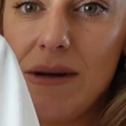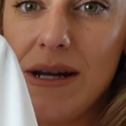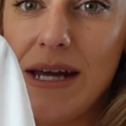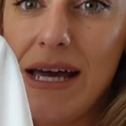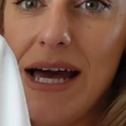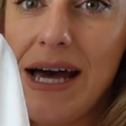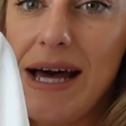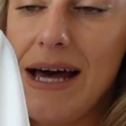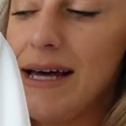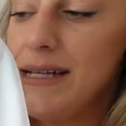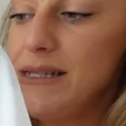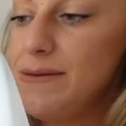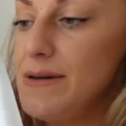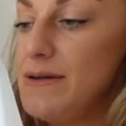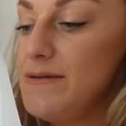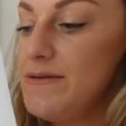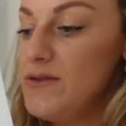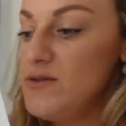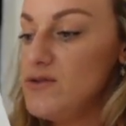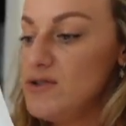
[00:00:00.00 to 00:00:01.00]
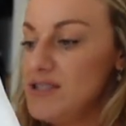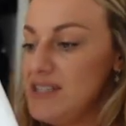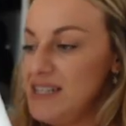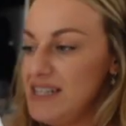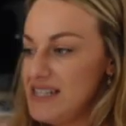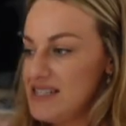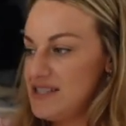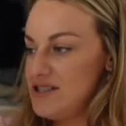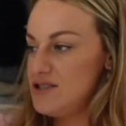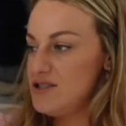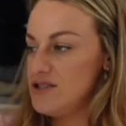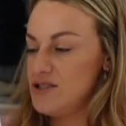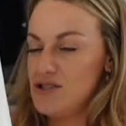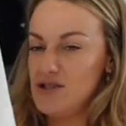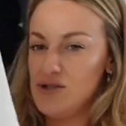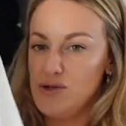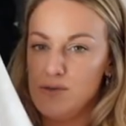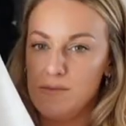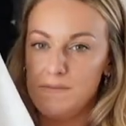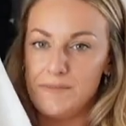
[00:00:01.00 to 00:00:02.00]
that I had. Unfortunately this is just
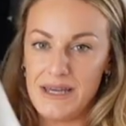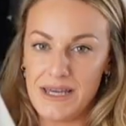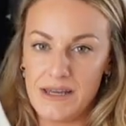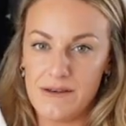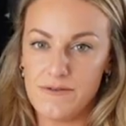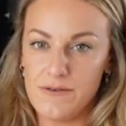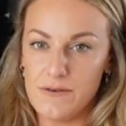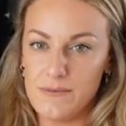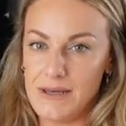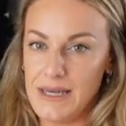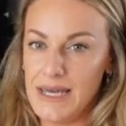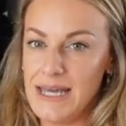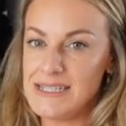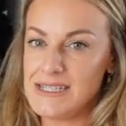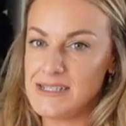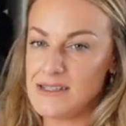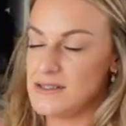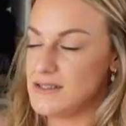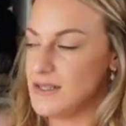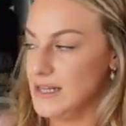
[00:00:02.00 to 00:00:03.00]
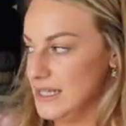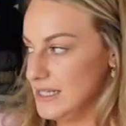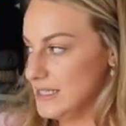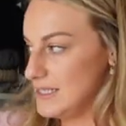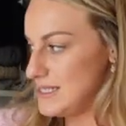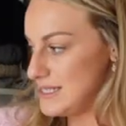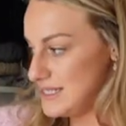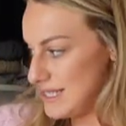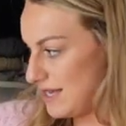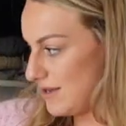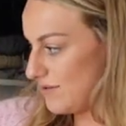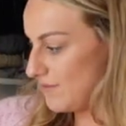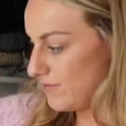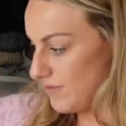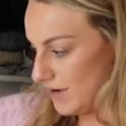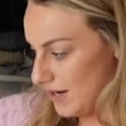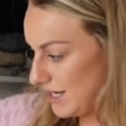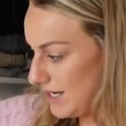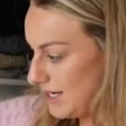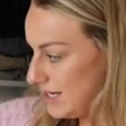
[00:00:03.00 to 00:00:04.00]
too big for me, it doesn't like sit
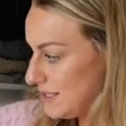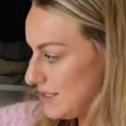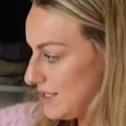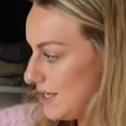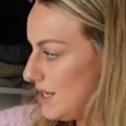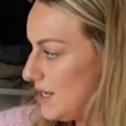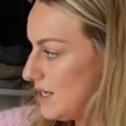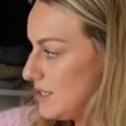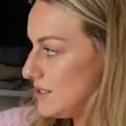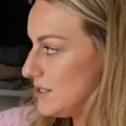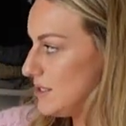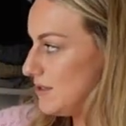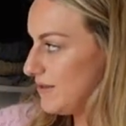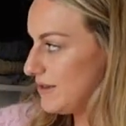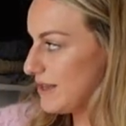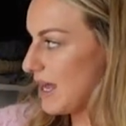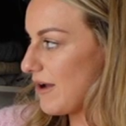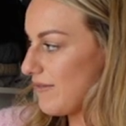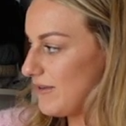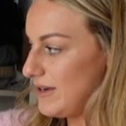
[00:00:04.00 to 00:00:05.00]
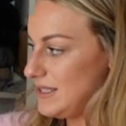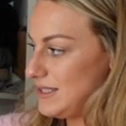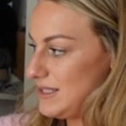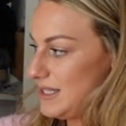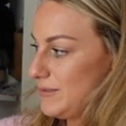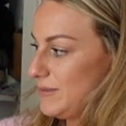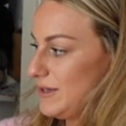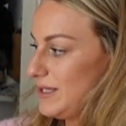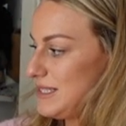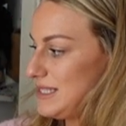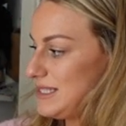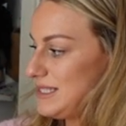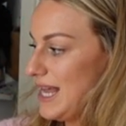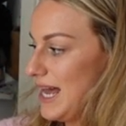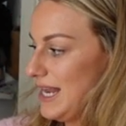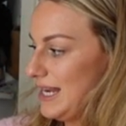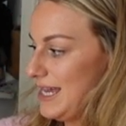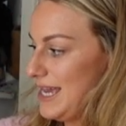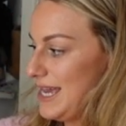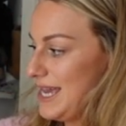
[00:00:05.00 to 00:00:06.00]
right. So for that reason I'm going to
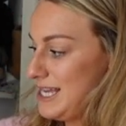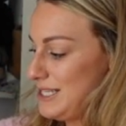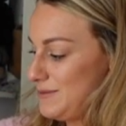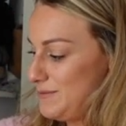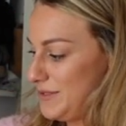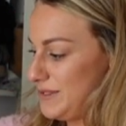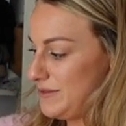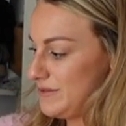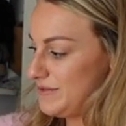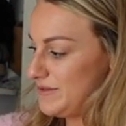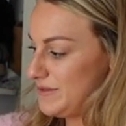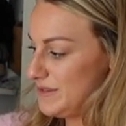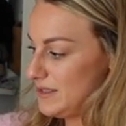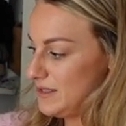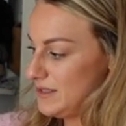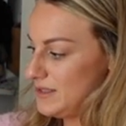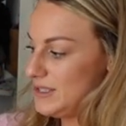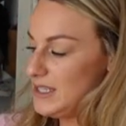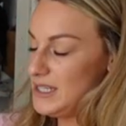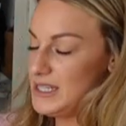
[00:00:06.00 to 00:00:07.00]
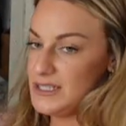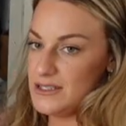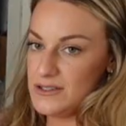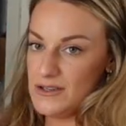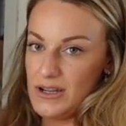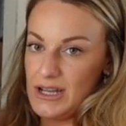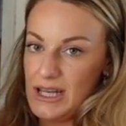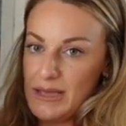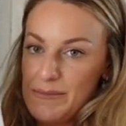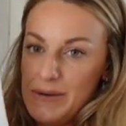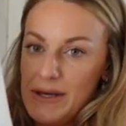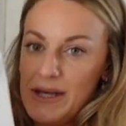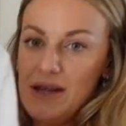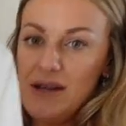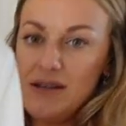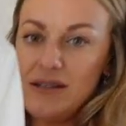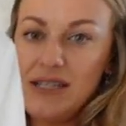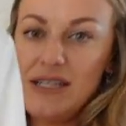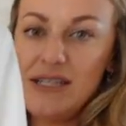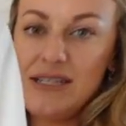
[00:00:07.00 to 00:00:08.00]
sell it. It is beautiful, it's got like
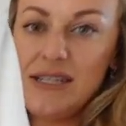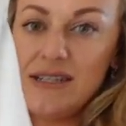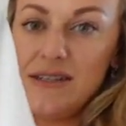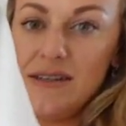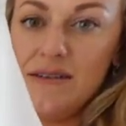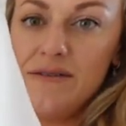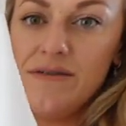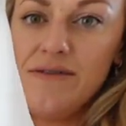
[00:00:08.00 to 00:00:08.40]
pearl details on the